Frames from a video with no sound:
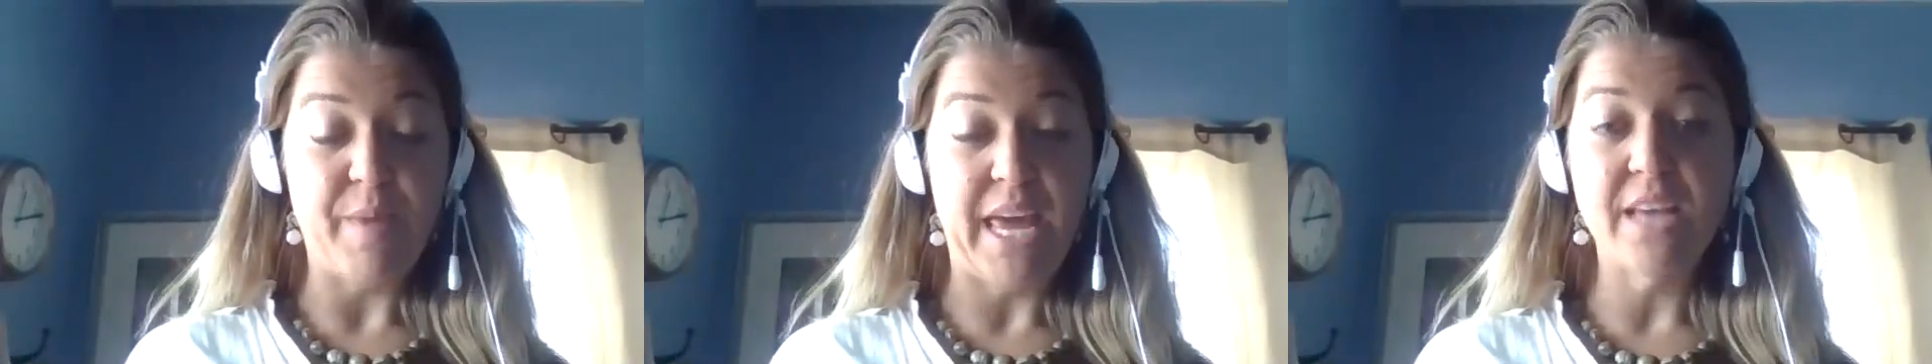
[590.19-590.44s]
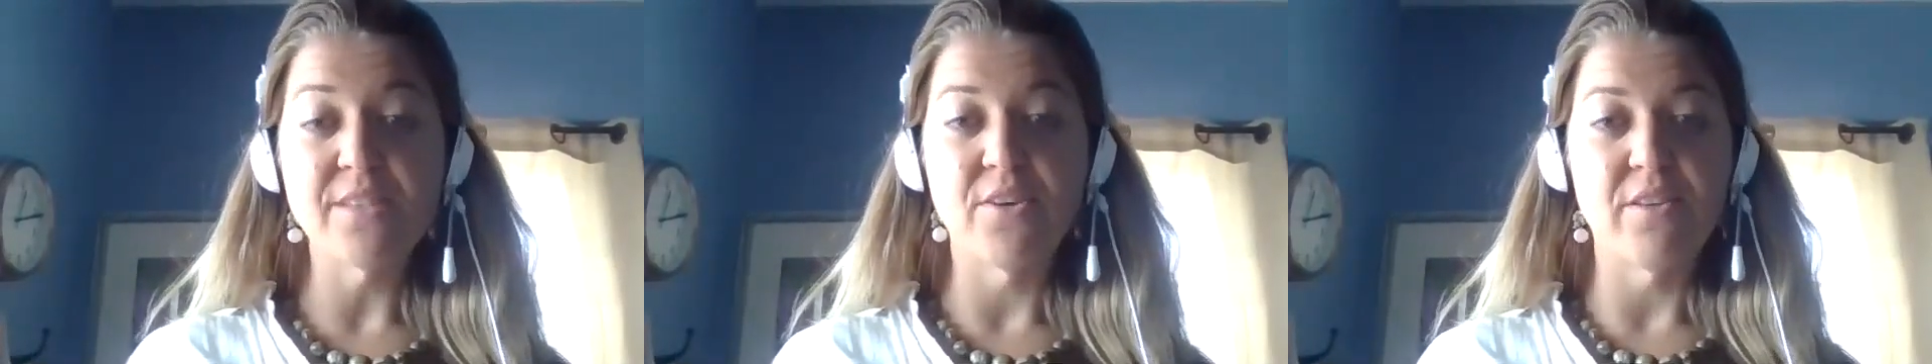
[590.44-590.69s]

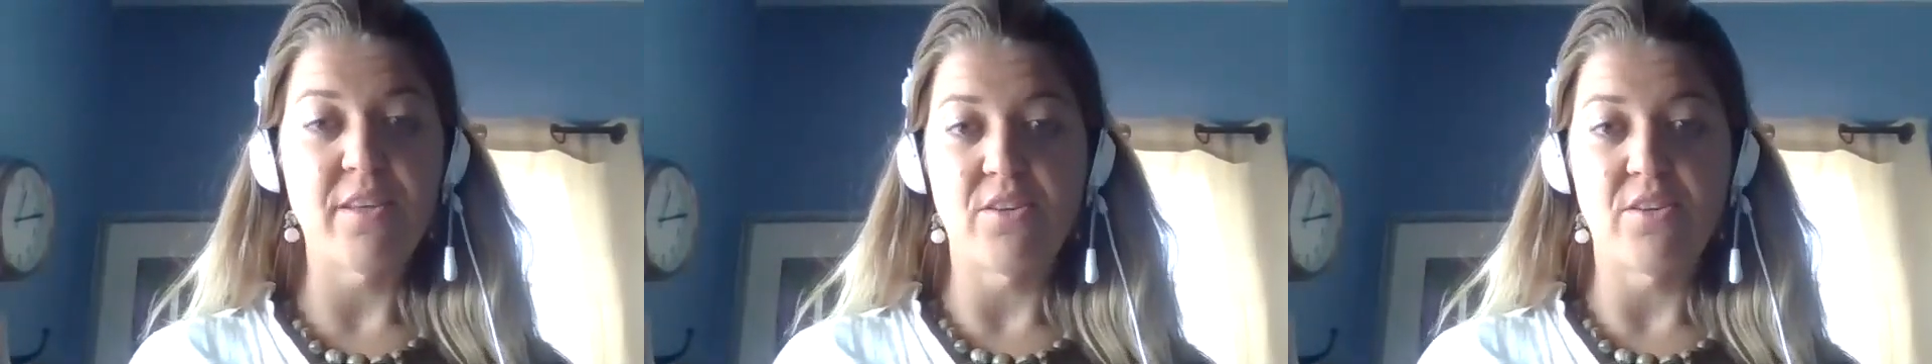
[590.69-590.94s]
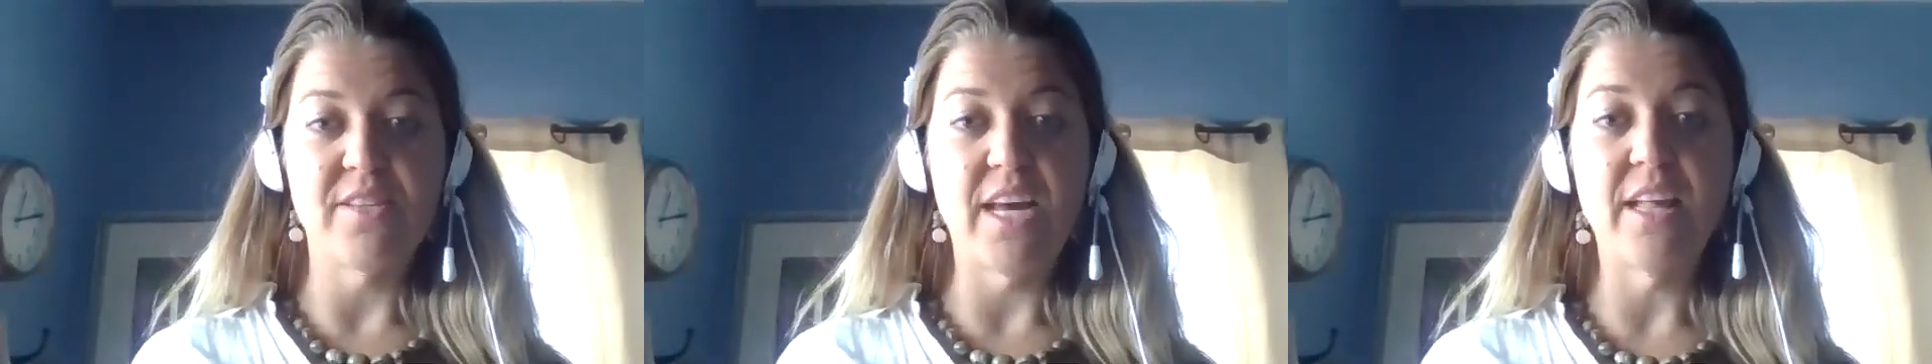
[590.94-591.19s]
basil that
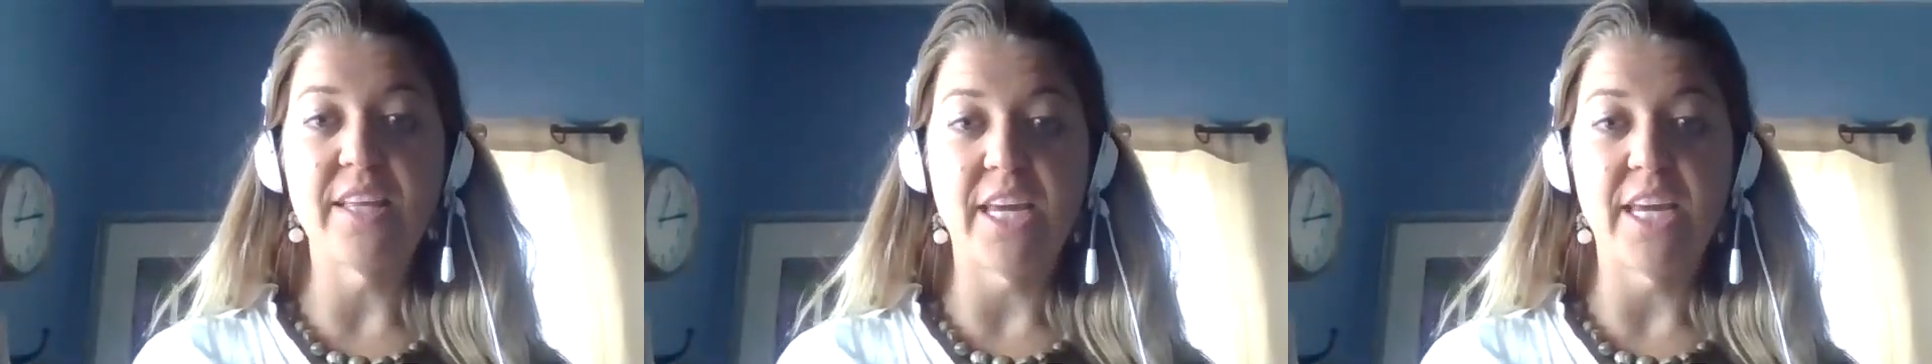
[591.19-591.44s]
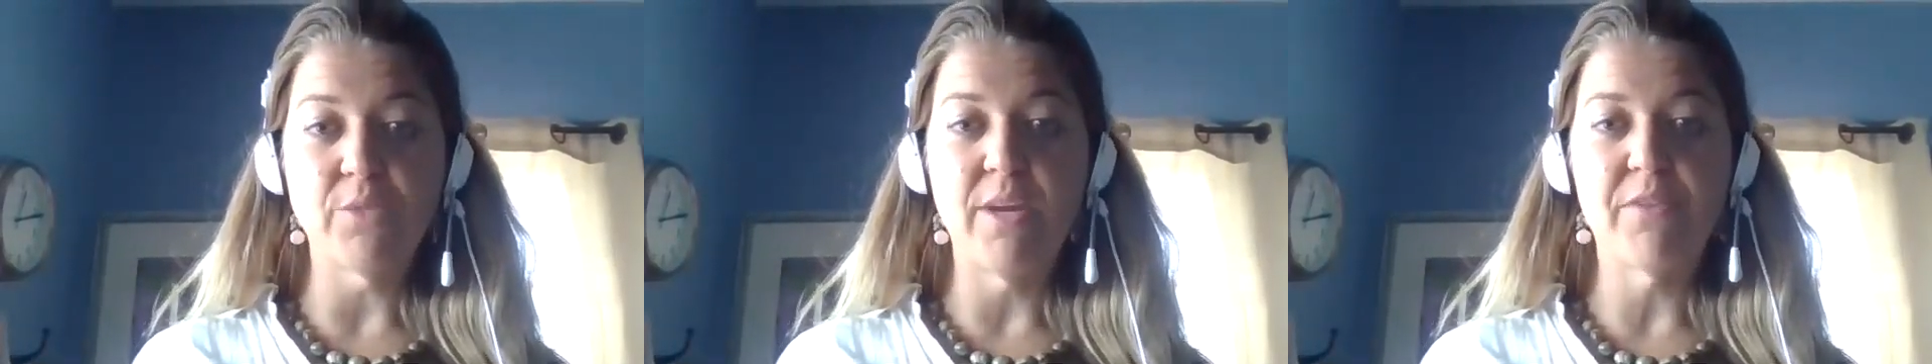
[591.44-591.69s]
they're selling
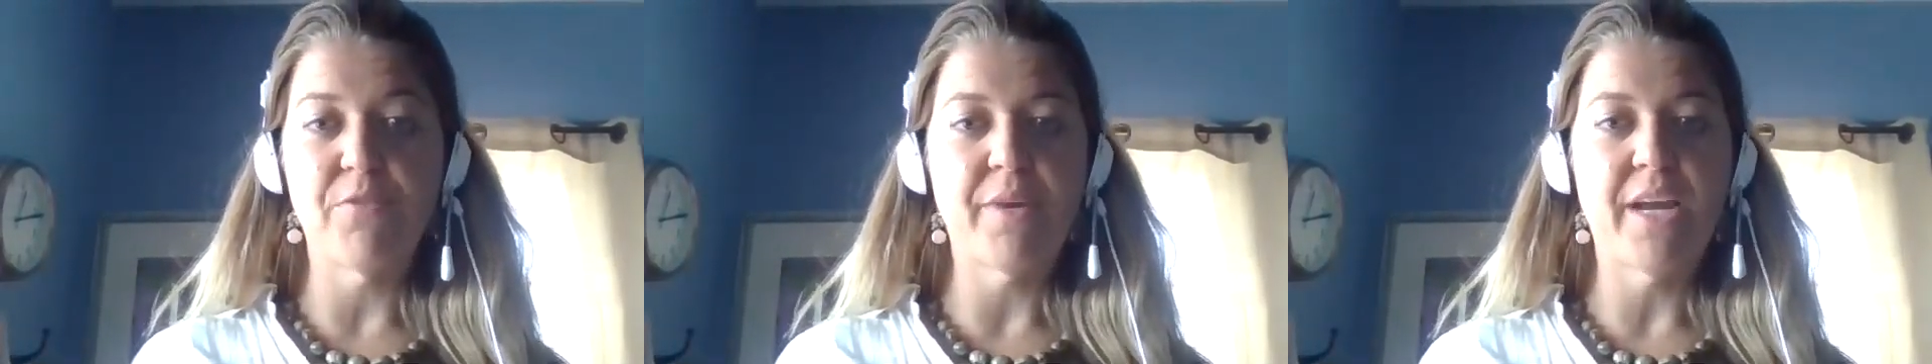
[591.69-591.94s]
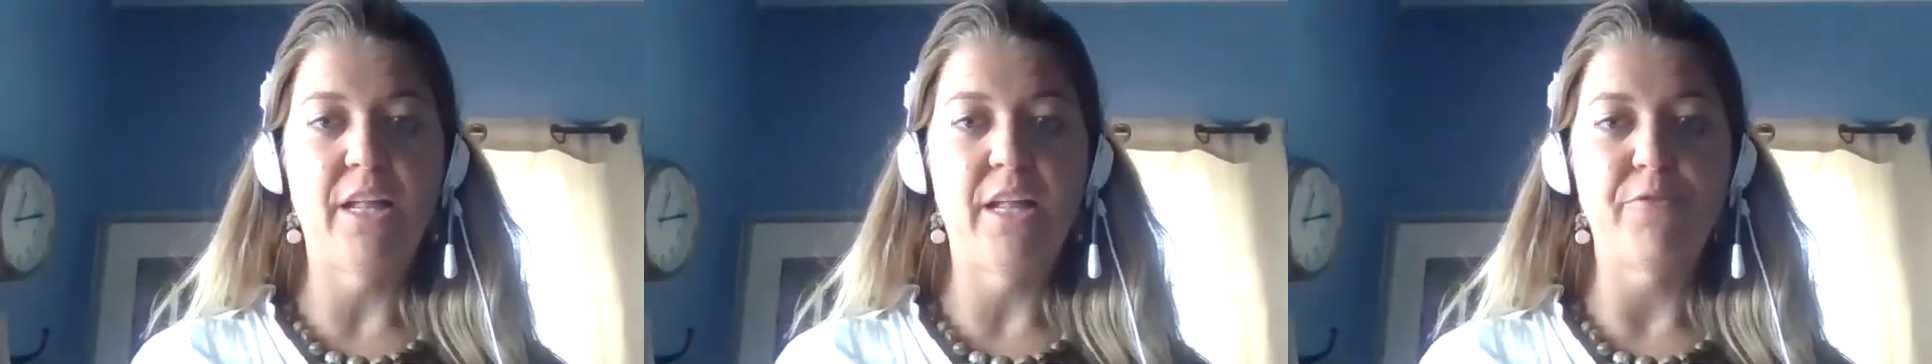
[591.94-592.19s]
each week from
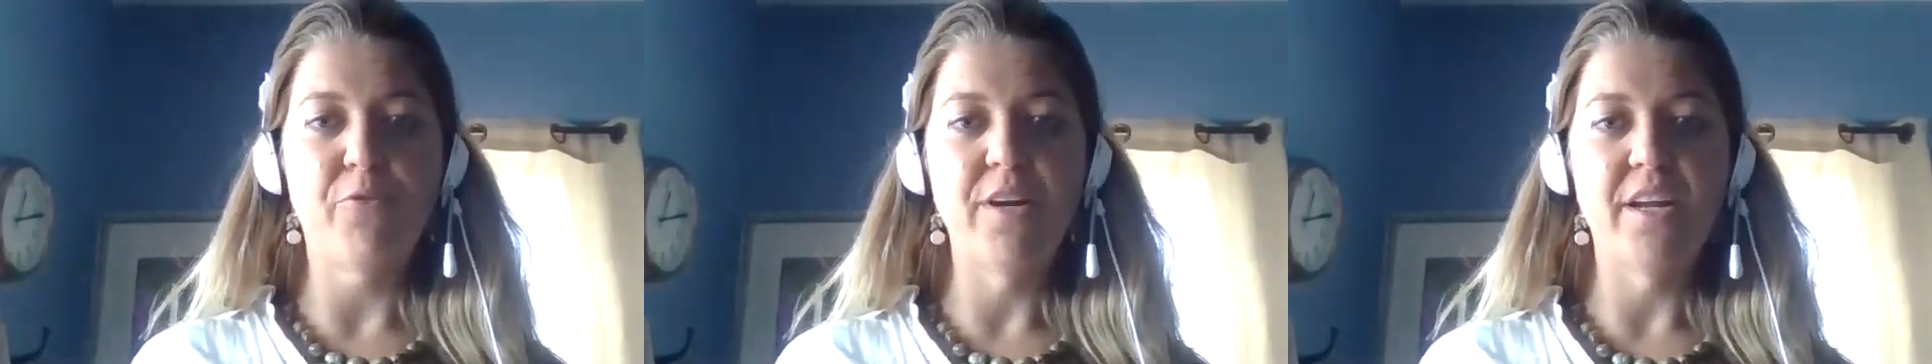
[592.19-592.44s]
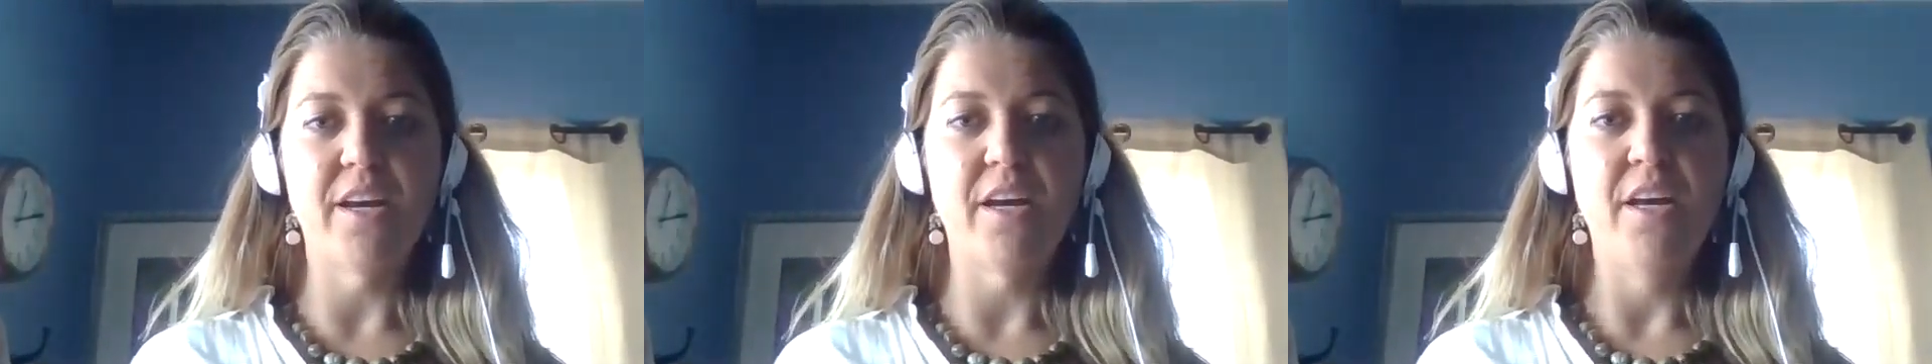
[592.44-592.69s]

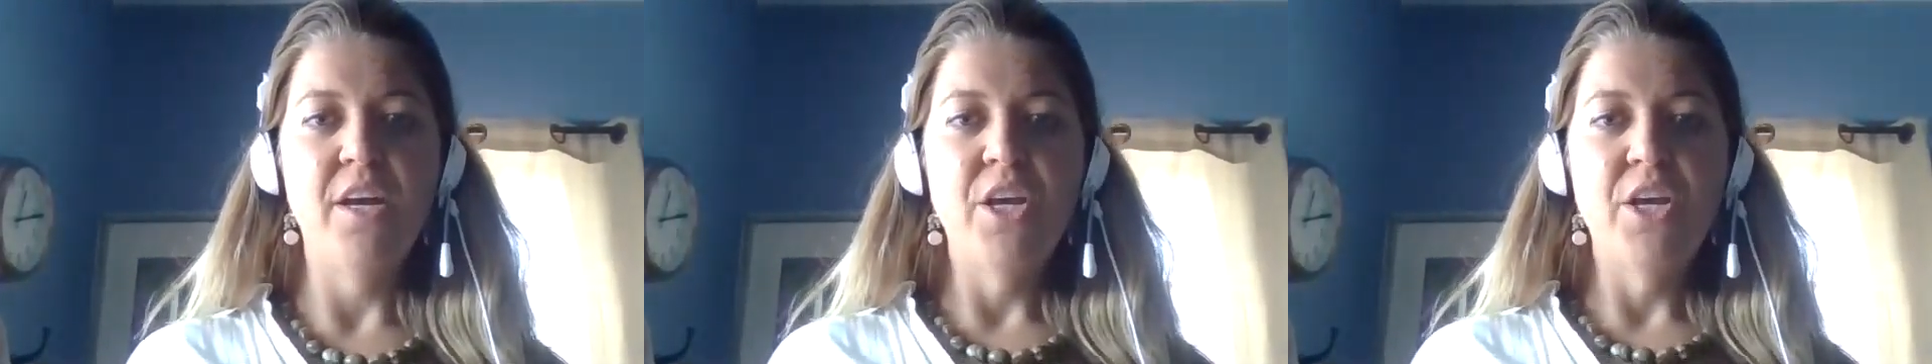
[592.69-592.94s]
California,